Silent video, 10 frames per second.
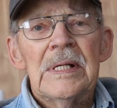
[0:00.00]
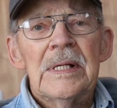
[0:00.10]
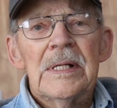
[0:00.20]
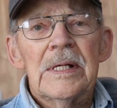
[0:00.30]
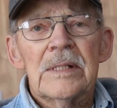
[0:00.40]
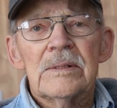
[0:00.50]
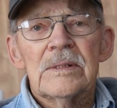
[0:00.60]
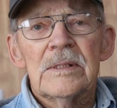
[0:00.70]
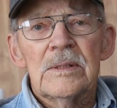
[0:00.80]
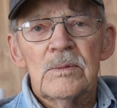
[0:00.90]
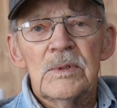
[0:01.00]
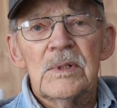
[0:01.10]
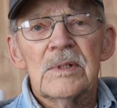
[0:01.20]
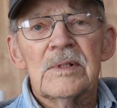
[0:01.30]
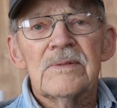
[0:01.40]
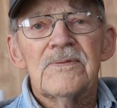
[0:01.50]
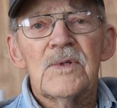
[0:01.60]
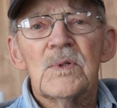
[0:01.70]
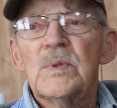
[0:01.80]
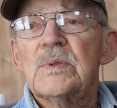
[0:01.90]
and we're looking
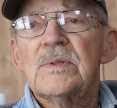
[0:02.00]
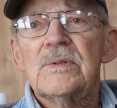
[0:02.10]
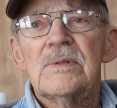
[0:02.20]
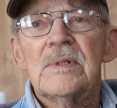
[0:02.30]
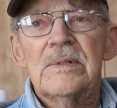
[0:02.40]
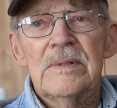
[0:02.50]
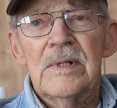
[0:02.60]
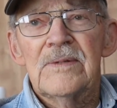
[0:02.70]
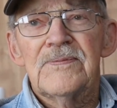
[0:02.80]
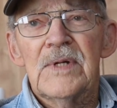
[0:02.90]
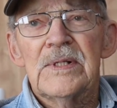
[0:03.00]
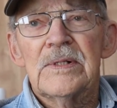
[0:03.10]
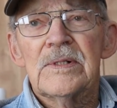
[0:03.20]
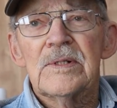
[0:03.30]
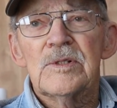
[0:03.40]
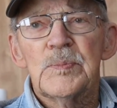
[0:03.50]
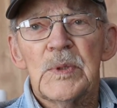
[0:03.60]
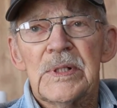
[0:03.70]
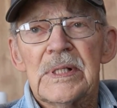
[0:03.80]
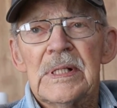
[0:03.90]
forward to a flight in the
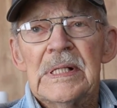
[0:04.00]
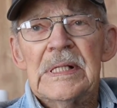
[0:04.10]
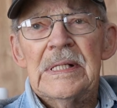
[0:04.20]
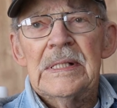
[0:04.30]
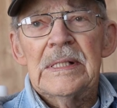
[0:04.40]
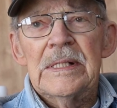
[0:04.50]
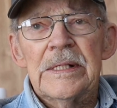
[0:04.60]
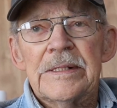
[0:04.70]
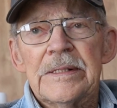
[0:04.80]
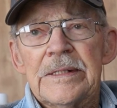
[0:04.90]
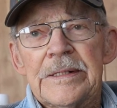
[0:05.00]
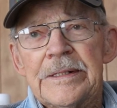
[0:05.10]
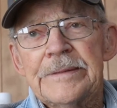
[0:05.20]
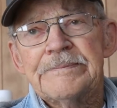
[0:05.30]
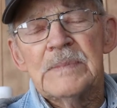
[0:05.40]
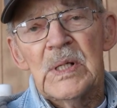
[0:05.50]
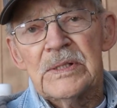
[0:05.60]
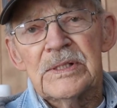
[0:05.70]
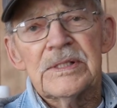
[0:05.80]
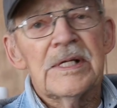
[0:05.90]
spring. And I
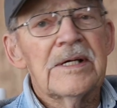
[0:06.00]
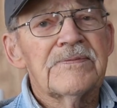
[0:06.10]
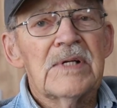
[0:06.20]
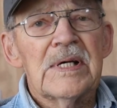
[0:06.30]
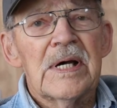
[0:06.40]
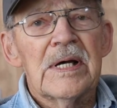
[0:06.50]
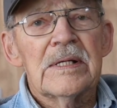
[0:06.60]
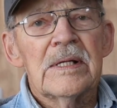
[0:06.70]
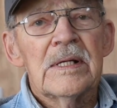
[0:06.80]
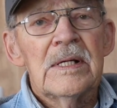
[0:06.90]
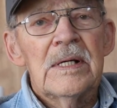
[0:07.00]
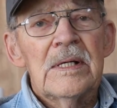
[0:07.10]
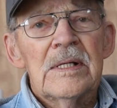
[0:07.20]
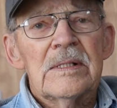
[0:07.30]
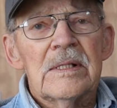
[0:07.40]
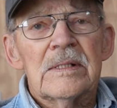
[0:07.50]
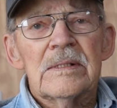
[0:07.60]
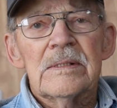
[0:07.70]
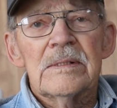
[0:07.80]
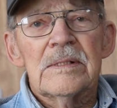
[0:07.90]
just have to add
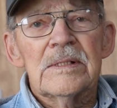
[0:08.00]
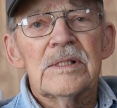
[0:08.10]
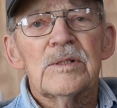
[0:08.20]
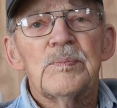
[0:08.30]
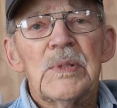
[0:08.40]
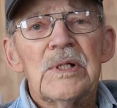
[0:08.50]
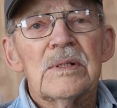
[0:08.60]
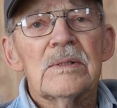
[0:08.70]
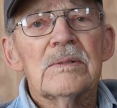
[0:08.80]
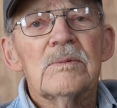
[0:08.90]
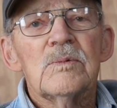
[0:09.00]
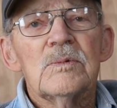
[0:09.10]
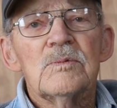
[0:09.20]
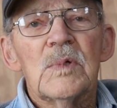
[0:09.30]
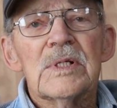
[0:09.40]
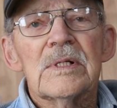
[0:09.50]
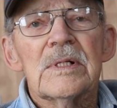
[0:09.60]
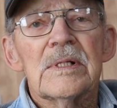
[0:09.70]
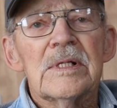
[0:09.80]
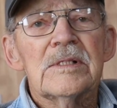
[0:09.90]
that this has been one of
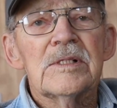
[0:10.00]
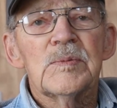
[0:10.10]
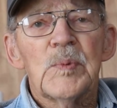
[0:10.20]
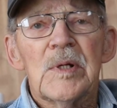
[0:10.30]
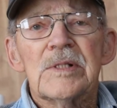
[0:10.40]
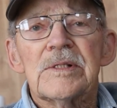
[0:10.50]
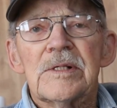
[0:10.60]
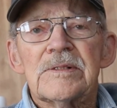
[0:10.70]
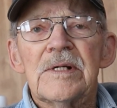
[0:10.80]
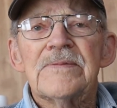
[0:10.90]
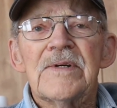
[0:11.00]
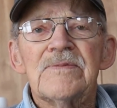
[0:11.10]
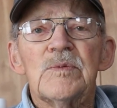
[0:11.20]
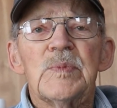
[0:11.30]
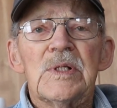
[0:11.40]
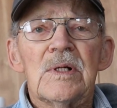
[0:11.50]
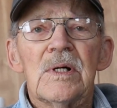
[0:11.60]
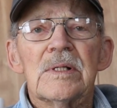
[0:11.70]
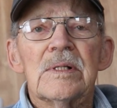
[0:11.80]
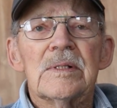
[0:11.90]
the nicest projects I've ever been
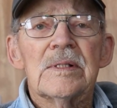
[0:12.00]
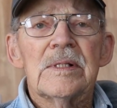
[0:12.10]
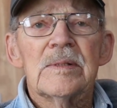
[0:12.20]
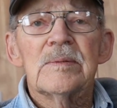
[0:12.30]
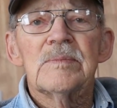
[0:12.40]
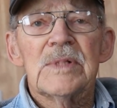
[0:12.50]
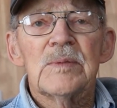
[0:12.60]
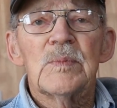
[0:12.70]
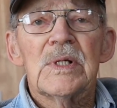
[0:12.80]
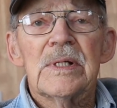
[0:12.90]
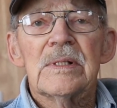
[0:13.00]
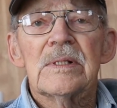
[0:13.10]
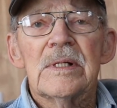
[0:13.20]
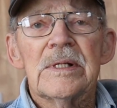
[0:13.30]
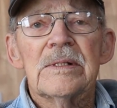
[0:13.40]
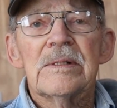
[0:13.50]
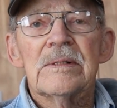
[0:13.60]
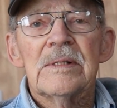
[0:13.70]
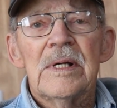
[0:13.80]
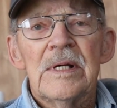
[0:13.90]
on in my
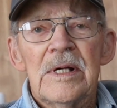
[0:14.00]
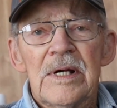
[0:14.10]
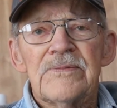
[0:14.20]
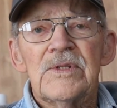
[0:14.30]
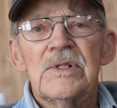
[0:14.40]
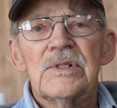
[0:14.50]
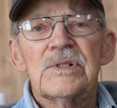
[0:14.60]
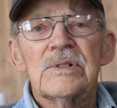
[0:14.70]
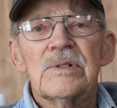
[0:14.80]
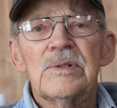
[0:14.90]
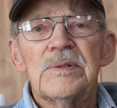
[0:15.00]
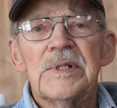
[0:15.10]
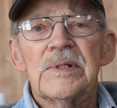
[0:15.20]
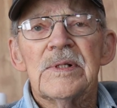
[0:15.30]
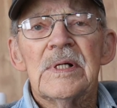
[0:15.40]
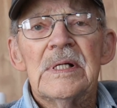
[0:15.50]
entire aviation career.